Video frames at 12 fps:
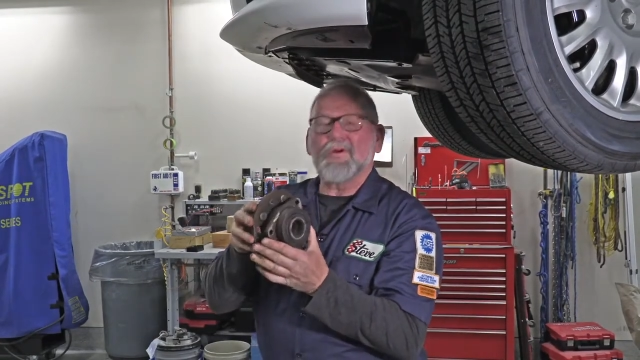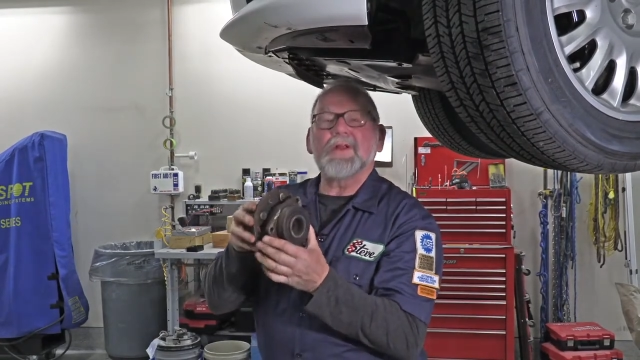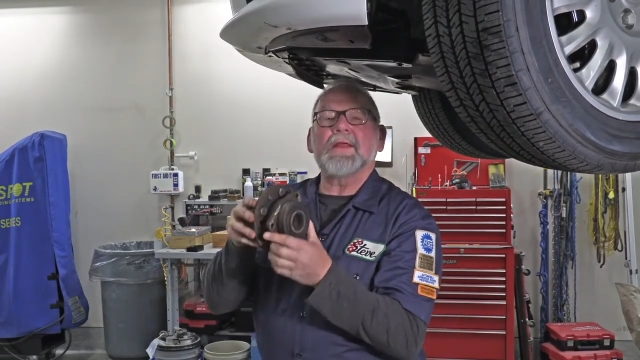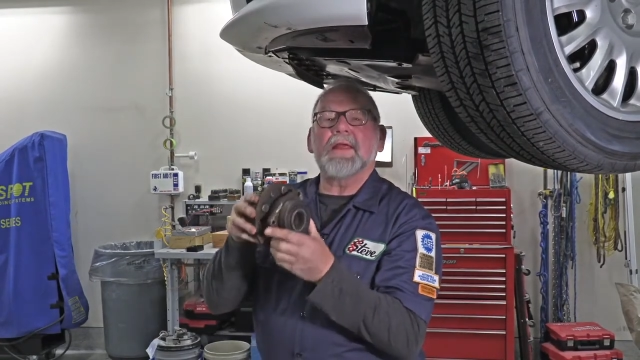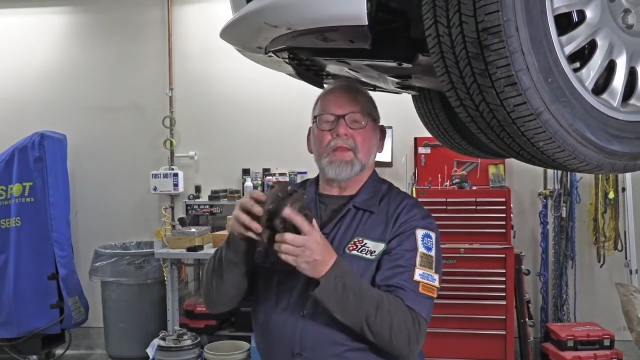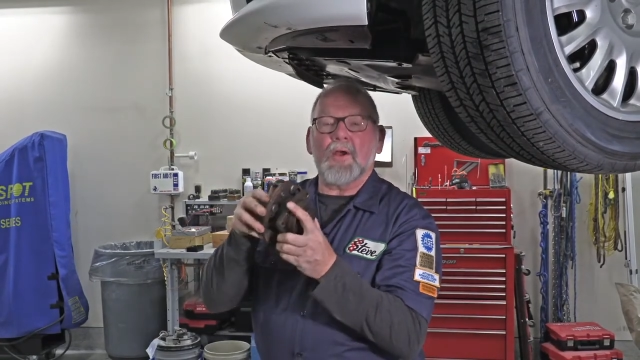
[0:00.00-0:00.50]

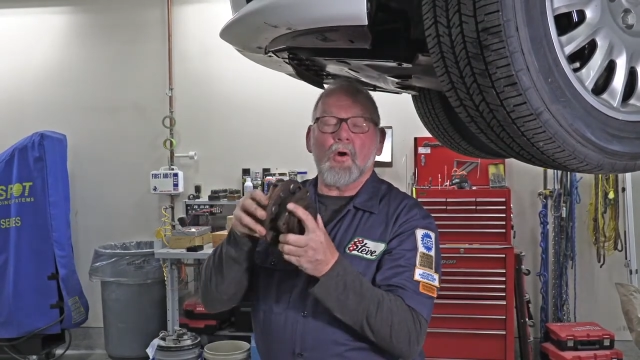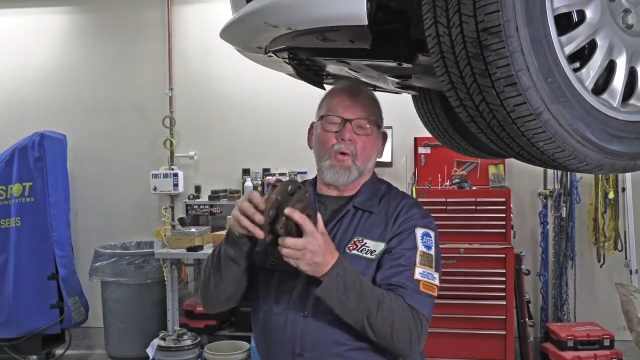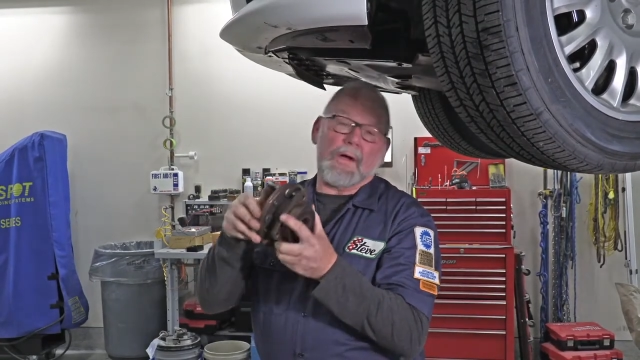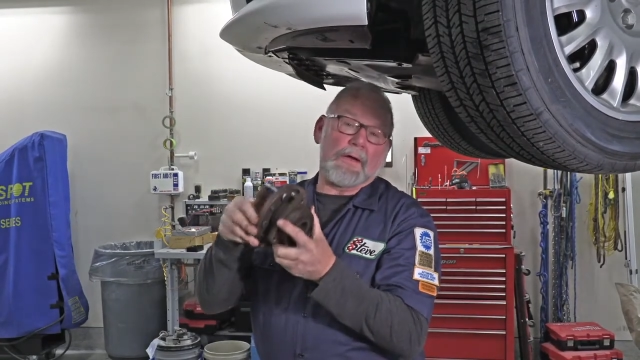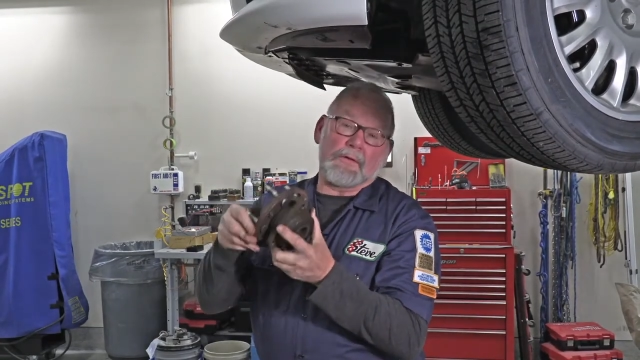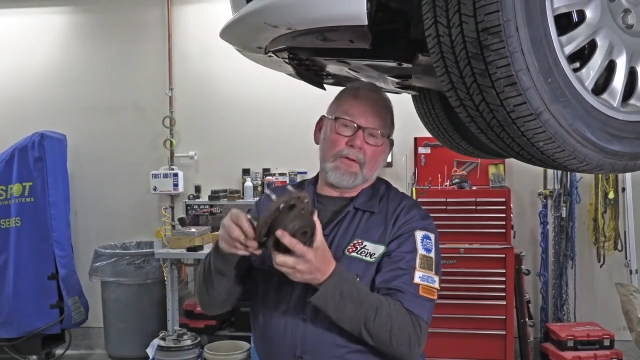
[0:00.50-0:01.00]
really
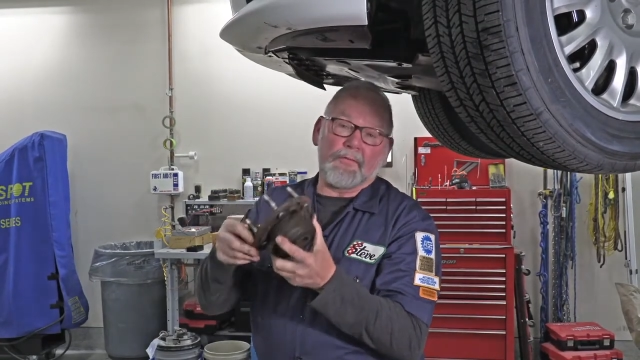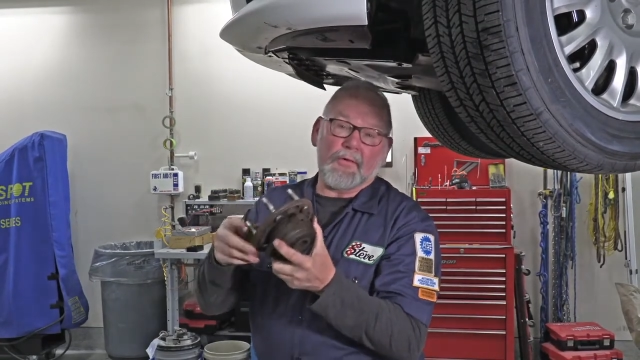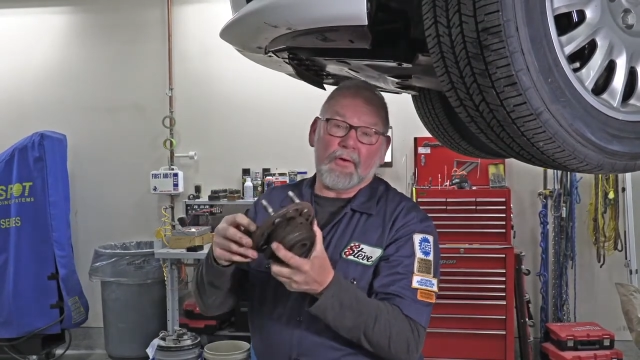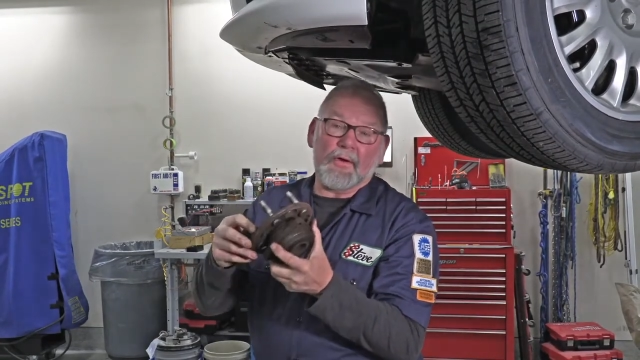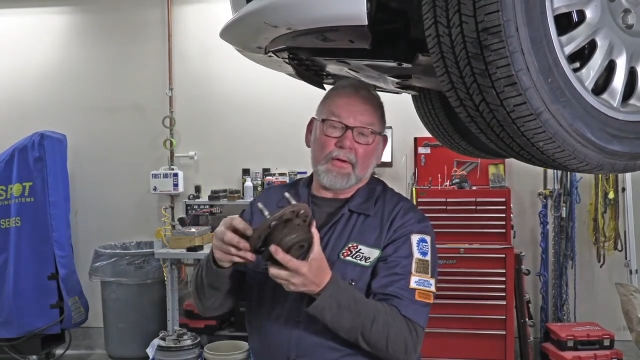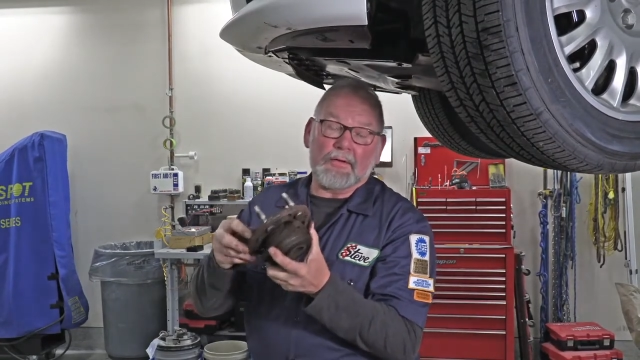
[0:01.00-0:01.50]
know how long
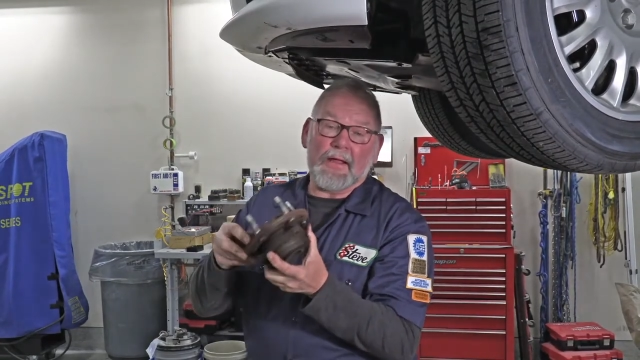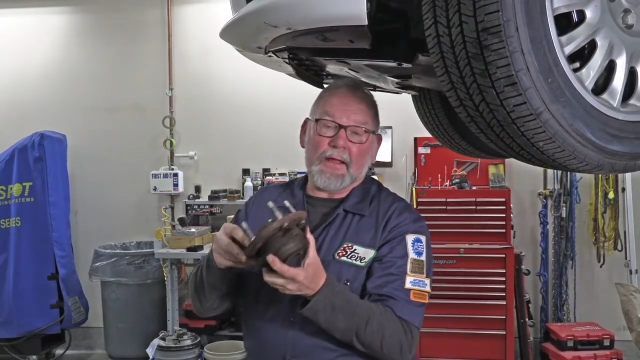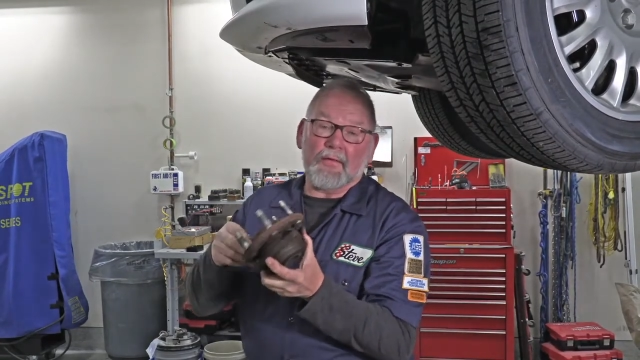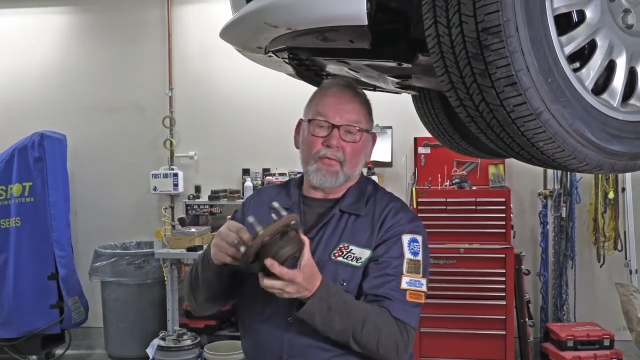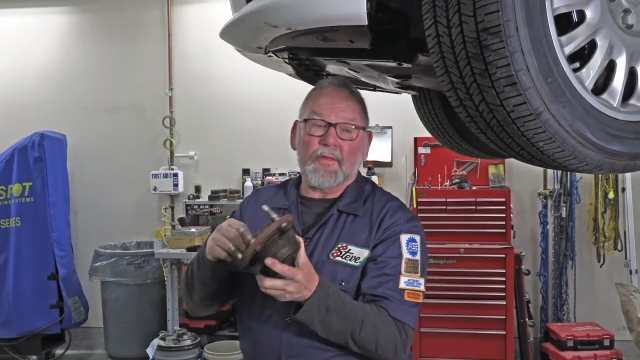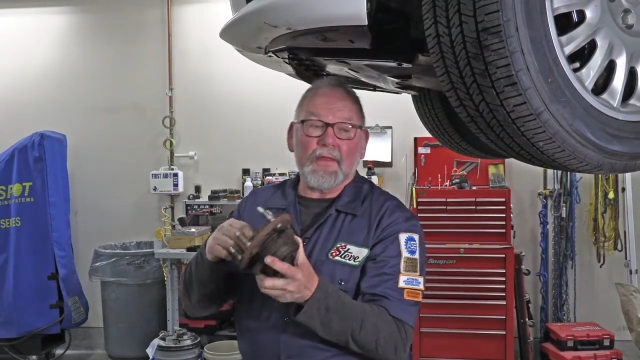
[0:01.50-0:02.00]
they're going to last.